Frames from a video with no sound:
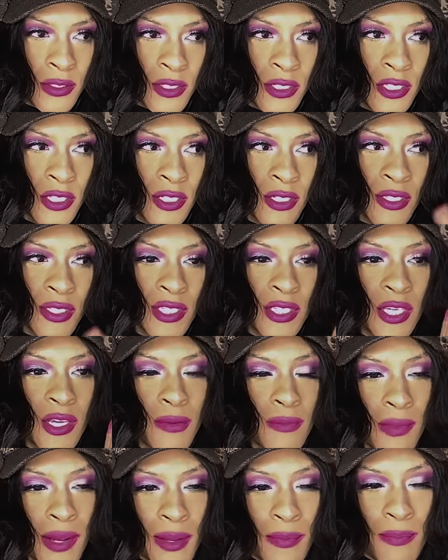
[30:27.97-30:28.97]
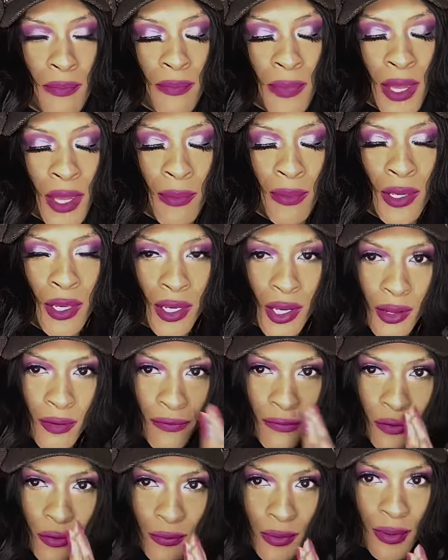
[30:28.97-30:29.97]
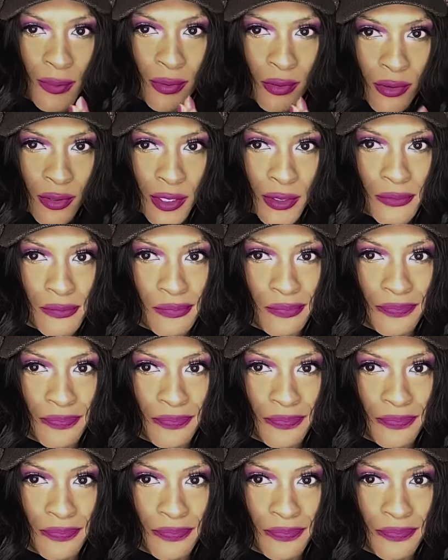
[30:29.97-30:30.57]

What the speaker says: to see my baby nephew be born.